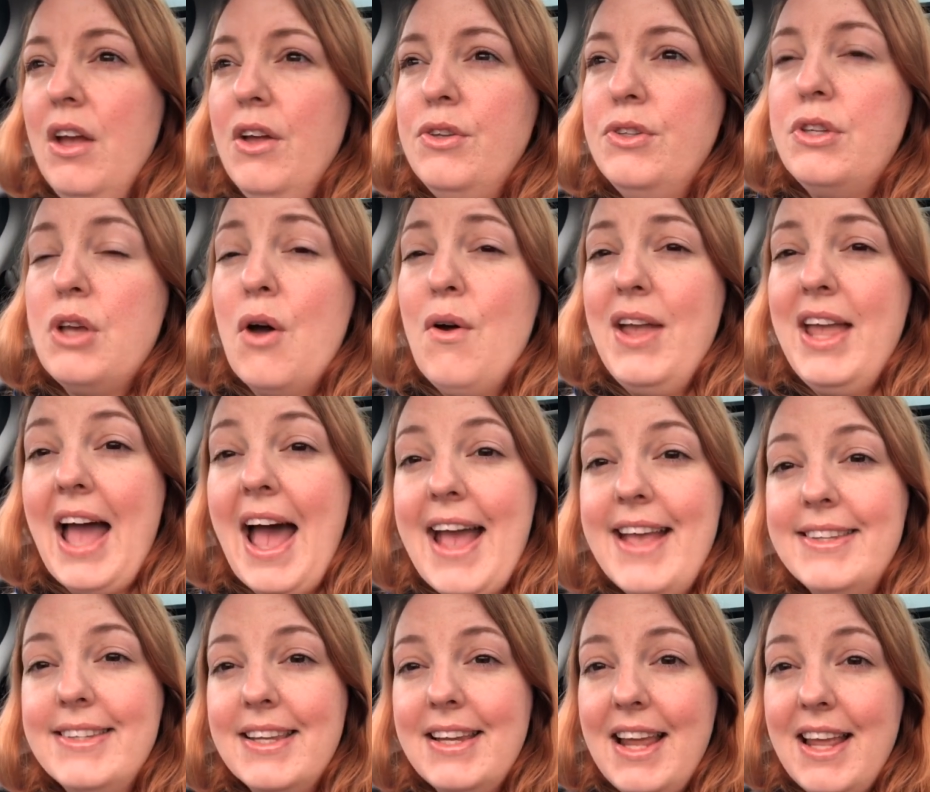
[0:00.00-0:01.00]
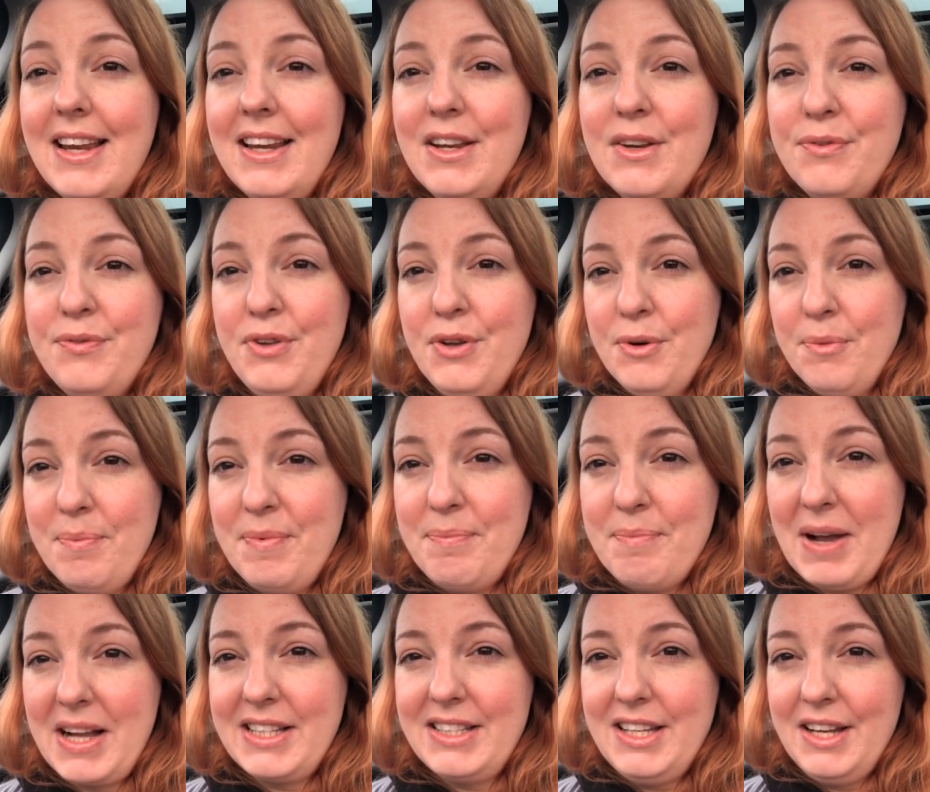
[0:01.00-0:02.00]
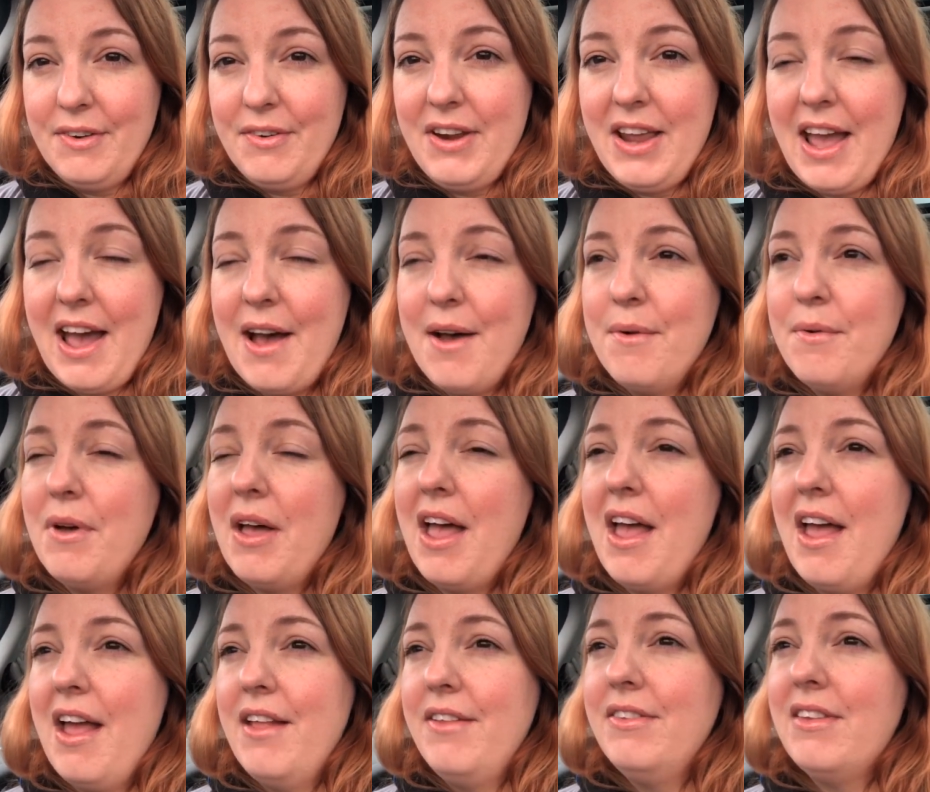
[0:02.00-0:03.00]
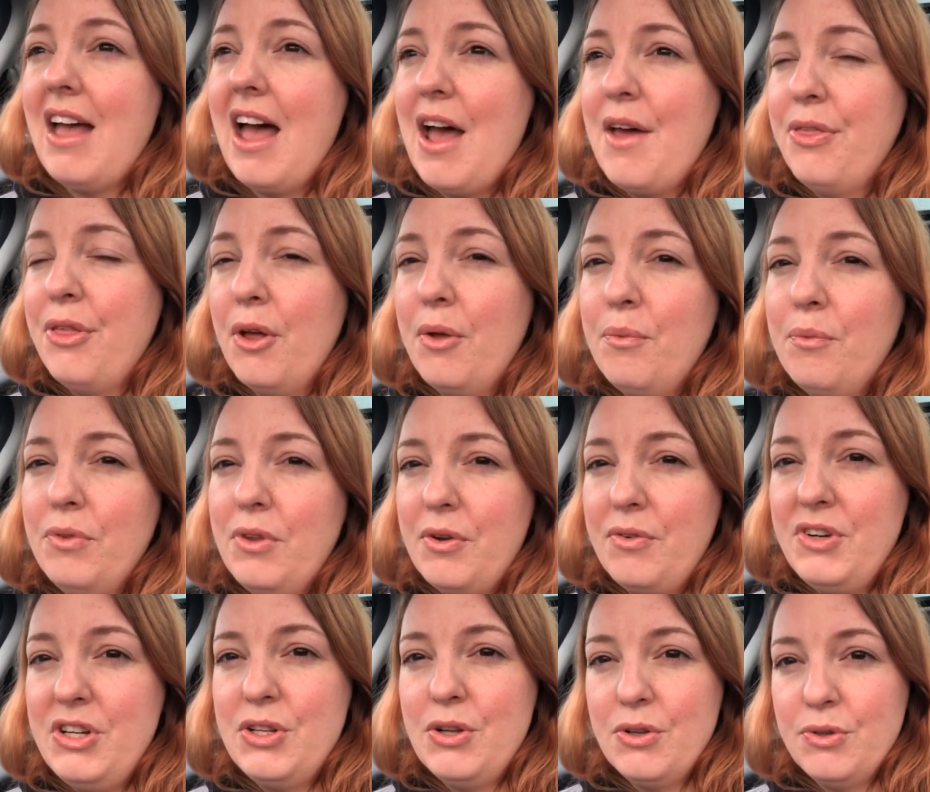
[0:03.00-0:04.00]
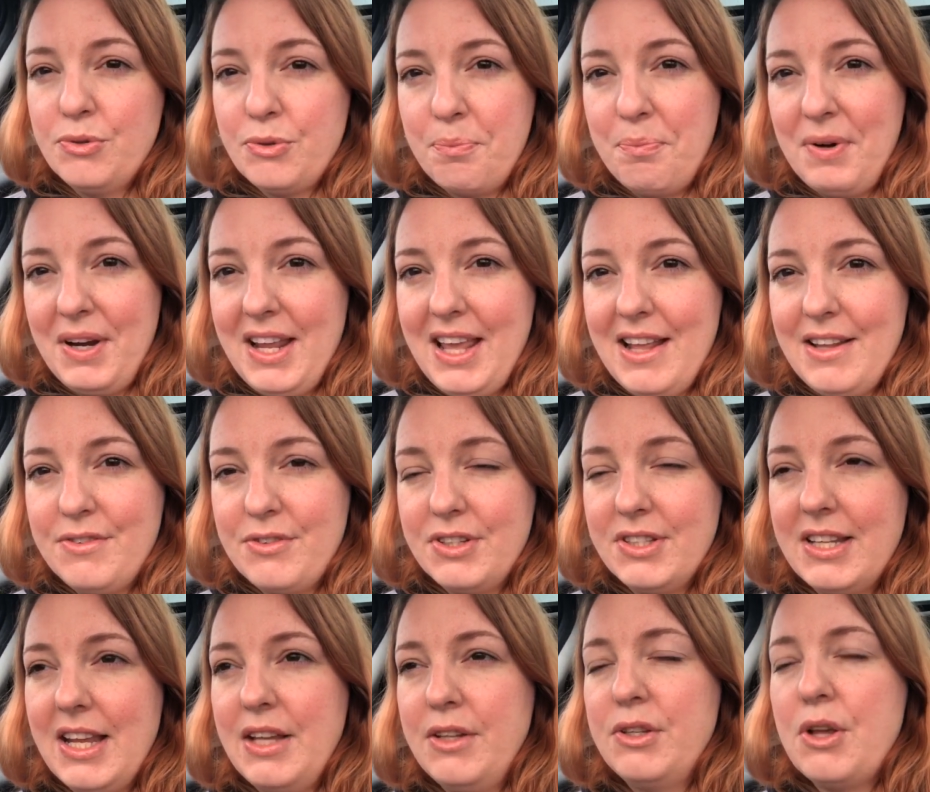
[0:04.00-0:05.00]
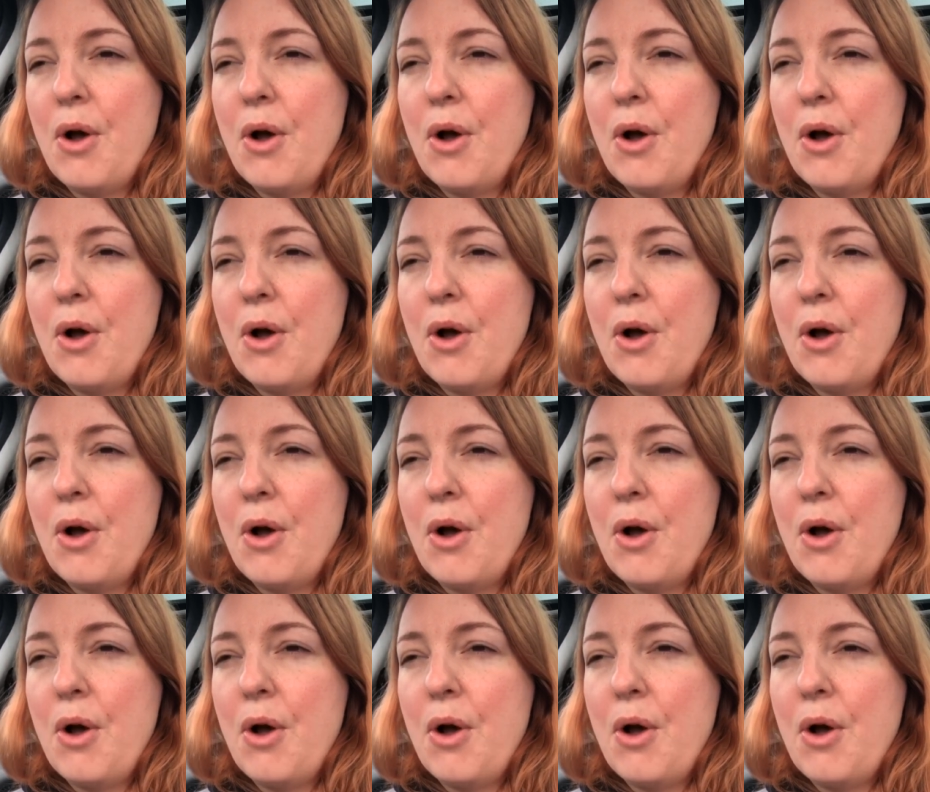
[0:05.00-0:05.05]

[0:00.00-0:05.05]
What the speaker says: So he isolated a few bacteria, and I thought the results were pretty interesting.